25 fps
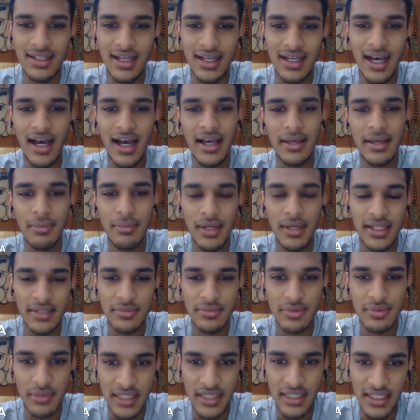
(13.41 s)
Hi, my
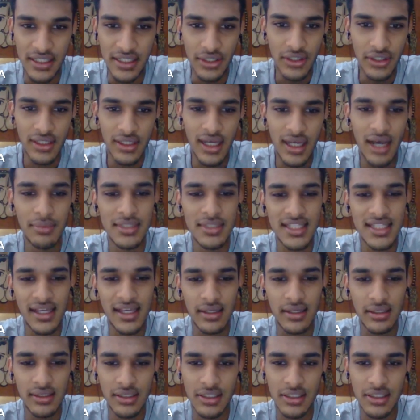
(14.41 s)
name is Mihir. I'm a
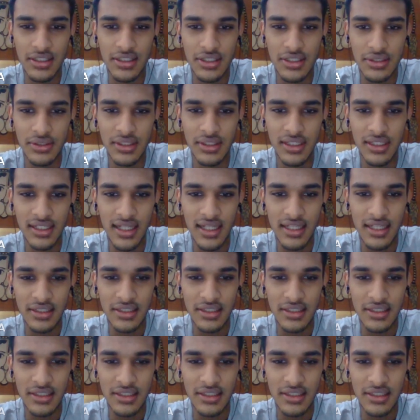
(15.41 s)
second year student at